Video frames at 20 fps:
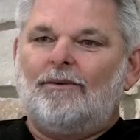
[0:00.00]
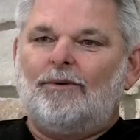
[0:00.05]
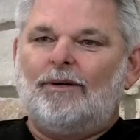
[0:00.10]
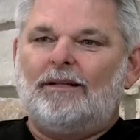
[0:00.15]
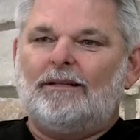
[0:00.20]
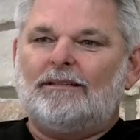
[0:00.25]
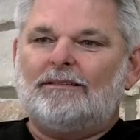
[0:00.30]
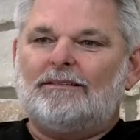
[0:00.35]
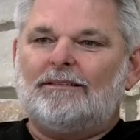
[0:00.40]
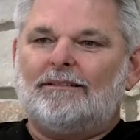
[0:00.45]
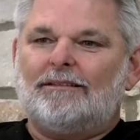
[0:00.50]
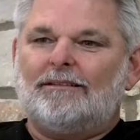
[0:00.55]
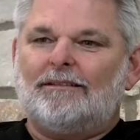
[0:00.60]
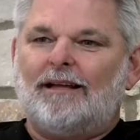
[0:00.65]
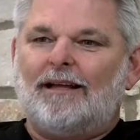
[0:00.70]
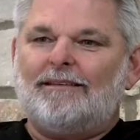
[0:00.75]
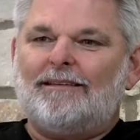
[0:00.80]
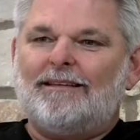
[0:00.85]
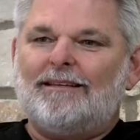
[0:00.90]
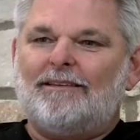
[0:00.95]
Well,
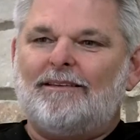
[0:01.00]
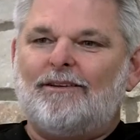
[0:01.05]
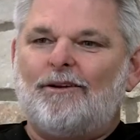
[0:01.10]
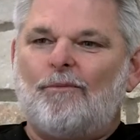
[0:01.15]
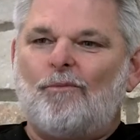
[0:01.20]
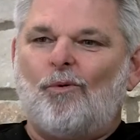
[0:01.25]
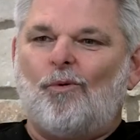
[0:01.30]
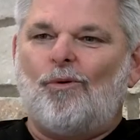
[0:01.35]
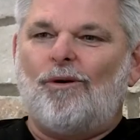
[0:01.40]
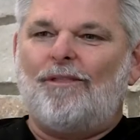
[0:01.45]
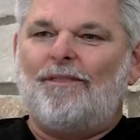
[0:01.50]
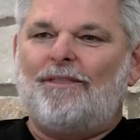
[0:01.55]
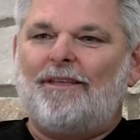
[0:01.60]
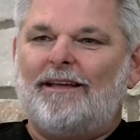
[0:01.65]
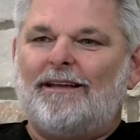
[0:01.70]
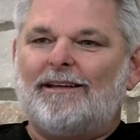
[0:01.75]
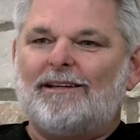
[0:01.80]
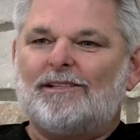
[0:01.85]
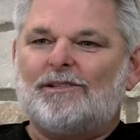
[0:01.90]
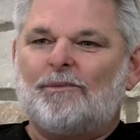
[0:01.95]
I think the number one
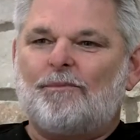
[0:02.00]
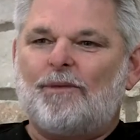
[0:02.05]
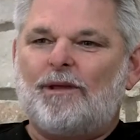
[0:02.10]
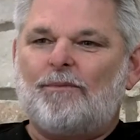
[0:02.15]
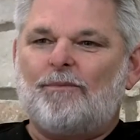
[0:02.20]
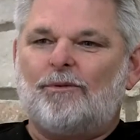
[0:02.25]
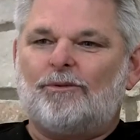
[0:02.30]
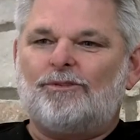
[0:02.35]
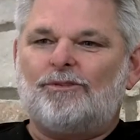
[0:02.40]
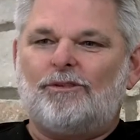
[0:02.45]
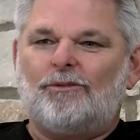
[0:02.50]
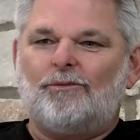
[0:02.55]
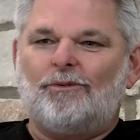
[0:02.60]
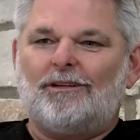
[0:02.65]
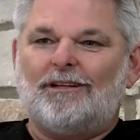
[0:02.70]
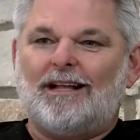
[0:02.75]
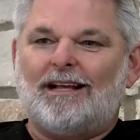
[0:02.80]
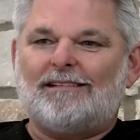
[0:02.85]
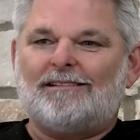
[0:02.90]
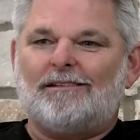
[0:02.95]
thing is that people should
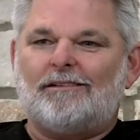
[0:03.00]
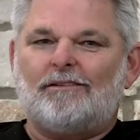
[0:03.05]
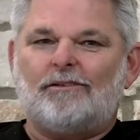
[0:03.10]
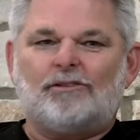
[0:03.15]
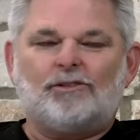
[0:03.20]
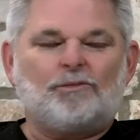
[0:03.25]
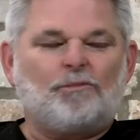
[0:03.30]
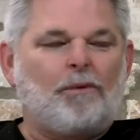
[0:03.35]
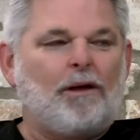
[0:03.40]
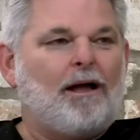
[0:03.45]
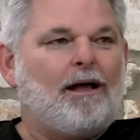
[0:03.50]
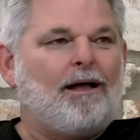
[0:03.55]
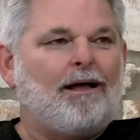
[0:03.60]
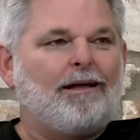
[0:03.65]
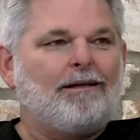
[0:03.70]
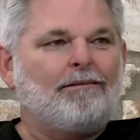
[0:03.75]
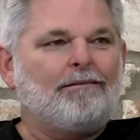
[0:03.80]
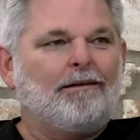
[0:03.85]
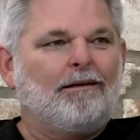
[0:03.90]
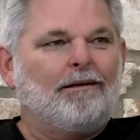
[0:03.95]
realize that their
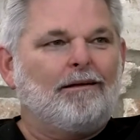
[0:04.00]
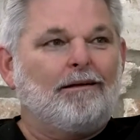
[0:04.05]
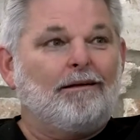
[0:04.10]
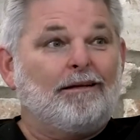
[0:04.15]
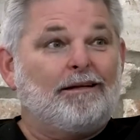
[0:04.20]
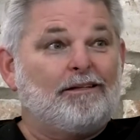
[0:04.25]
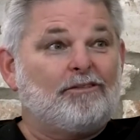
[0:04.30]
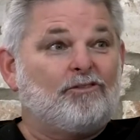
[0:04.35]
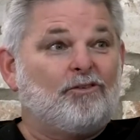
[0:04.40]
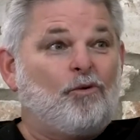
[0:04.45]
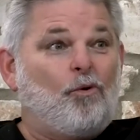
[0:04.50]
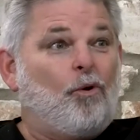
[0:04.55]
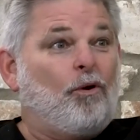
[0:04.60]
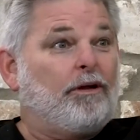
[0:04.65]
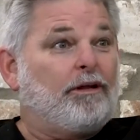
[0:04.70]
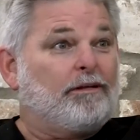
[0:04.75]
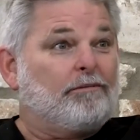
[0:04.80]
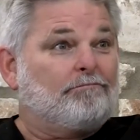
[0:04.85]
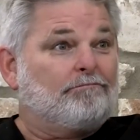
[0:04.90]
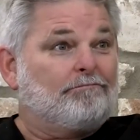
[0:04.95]
spine is an
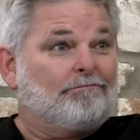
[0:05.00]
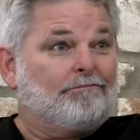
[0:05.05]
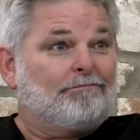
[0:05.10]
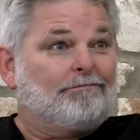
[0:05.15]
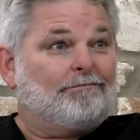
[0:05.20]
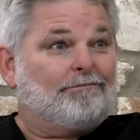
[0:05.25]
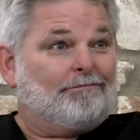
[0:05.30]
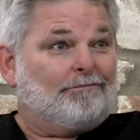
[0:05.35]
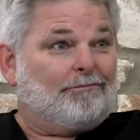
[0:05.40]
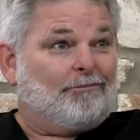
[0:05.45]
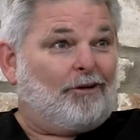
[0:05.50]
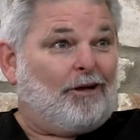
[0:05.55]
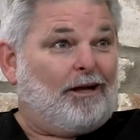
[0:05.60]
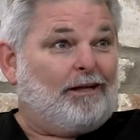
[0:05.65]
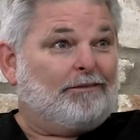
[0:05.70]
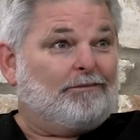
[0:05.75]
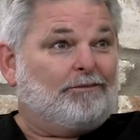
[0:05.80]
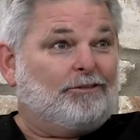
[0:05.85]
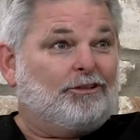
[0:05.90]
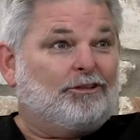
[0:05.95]
organ,
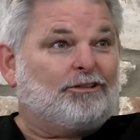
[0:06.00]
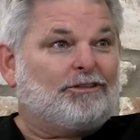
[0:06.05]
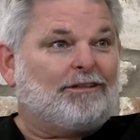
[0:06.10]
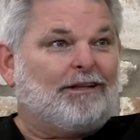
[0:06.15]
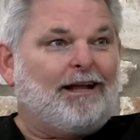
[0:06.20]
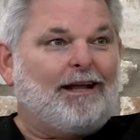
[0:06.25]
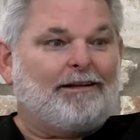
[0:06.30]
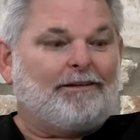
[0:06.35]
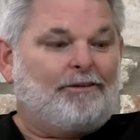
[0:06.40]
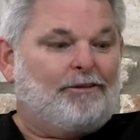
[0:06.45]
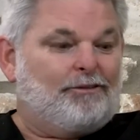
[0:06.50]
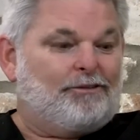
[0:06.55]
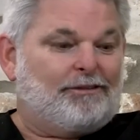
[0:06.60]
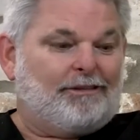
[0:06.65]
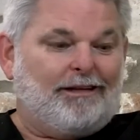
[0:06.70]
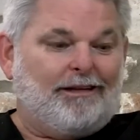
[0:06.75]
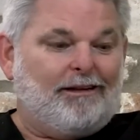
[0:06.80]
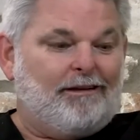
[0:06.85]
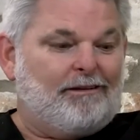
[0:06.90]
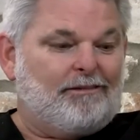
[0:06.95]
right? Just like your
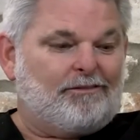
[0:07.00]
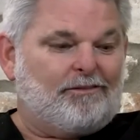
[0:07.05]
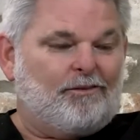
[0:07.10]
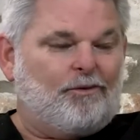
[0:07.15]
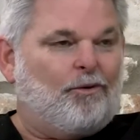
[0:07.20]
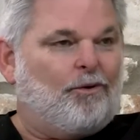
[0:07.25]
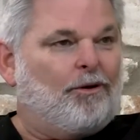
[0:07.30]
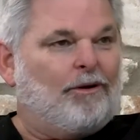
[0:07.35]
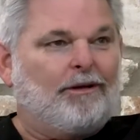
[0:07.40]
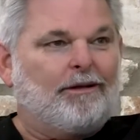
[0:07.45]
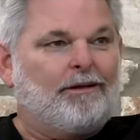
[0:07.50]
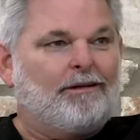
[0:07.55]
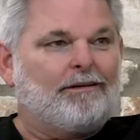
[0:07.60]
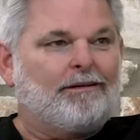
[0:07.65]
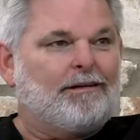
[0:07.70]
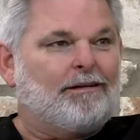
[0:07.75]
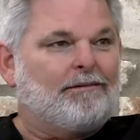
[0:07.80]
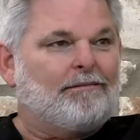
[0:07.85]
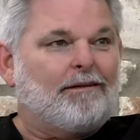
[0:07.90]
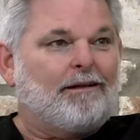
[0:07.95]
skin is an
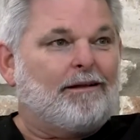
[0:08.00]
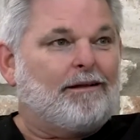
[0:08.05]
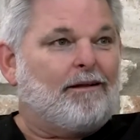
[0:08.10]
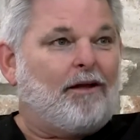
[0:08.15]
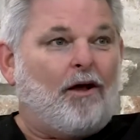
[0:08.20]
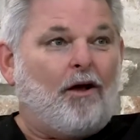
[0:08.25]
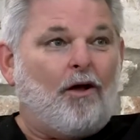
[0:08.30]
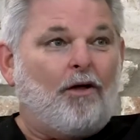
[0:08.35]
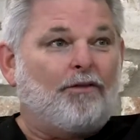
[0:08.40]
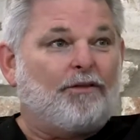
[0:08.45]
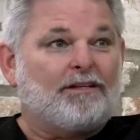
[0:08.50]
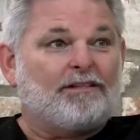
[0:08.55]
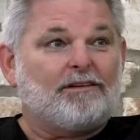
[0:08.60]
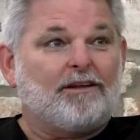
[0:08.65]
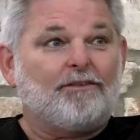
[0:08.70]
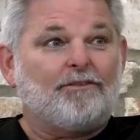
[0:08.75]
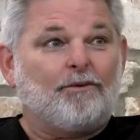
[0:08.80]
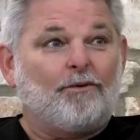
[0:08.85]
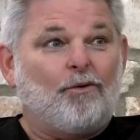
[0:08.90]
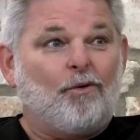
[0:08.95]
organ and all these
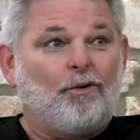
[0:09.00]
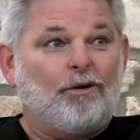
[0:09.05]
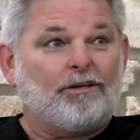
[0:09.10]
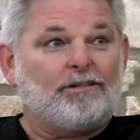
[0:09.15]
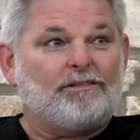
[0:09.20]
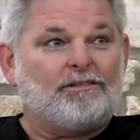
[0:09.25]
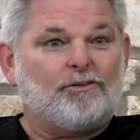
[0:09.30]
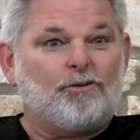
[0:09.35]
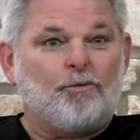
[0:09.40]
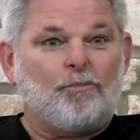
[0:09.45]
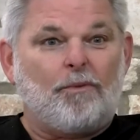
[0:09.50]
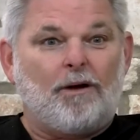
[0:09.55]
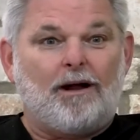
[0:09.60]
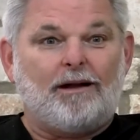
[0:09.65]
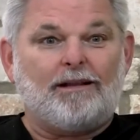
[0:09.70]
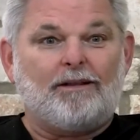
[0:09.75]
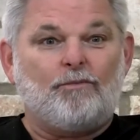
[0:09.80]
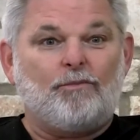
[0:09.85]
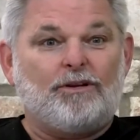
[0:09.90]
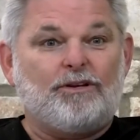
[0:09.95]
other organs in your
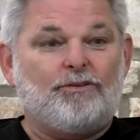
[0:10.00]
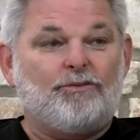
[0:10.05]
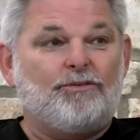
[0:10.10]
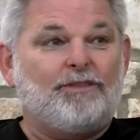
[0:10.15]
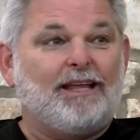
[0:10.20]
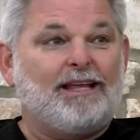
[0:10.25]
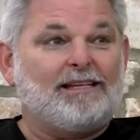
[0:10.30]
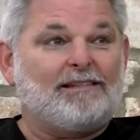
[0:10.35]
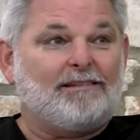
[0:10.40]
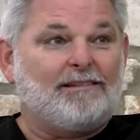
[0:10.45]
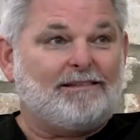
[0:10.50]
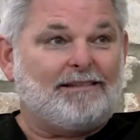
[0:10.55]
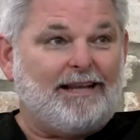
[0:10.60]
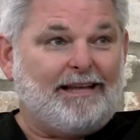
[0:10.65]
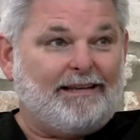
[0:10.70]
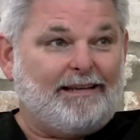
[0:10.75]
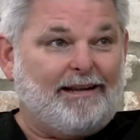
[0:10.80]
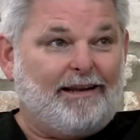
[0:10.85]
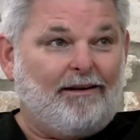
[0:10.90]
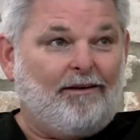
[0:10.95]
body, and we do things to
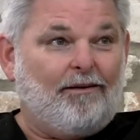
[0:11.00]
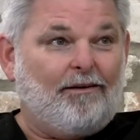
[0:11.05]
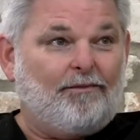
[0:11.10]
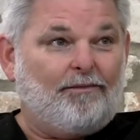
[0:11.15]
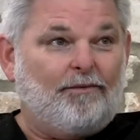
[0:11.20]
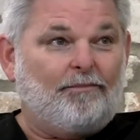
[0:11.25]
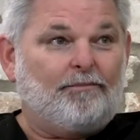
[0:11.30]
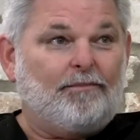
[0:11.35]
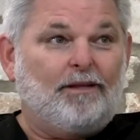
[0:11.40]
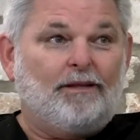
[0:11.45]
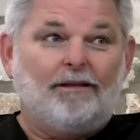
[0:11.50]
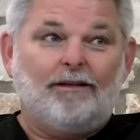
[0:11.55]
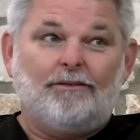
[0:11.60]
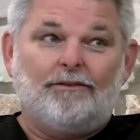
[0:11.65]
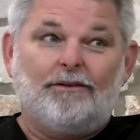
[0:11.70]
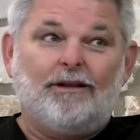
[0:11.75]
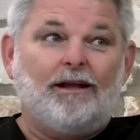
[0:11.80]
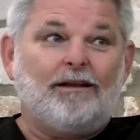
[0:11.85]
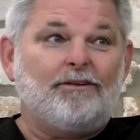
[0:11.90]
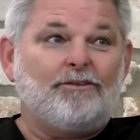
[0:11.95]
take care of them.
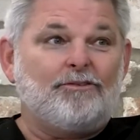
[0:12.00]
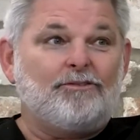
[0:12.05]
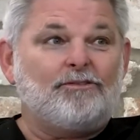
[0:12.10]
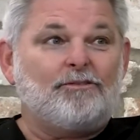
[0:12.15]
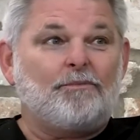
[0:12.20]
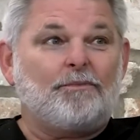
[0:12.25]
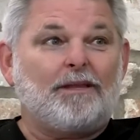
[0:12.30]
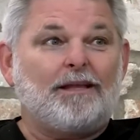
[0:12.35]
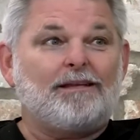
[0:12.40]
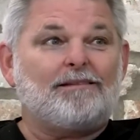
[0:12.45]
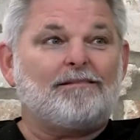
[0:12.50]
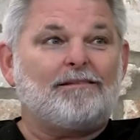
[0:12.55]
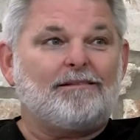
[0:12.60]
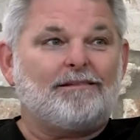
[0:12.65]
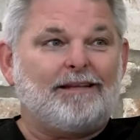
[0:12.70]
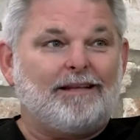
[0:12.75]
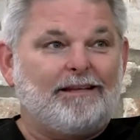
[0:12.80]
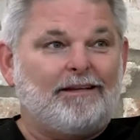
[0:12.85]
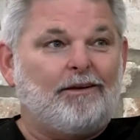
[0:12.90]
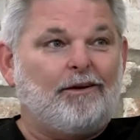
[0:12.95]
You got to do some things to
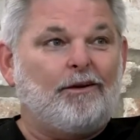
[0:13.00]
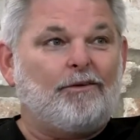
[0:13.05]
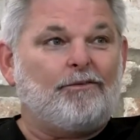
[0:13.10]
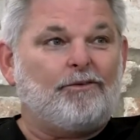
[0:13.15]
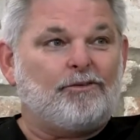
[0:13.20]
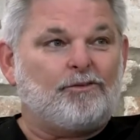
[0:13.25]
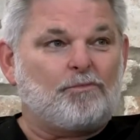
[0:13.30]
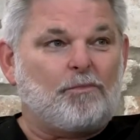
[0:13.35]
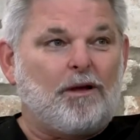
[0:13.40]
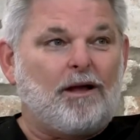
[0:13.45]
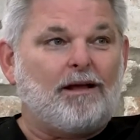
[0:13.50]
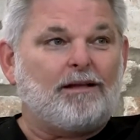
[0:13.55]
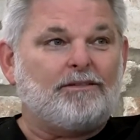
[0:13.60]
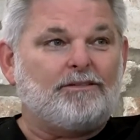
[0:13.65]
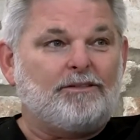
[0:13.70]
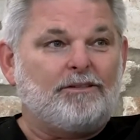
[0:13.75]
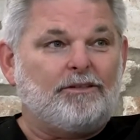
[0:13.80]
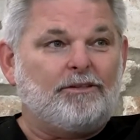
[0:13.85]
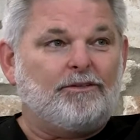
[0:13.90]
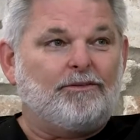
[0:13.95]
take care of your spine
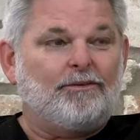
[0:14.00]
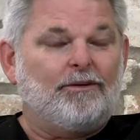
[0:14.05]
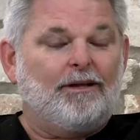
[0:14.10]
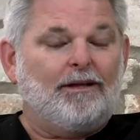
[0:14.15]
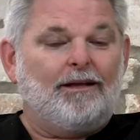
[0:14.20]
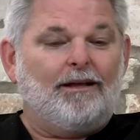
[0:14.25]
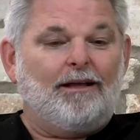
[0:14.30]
too.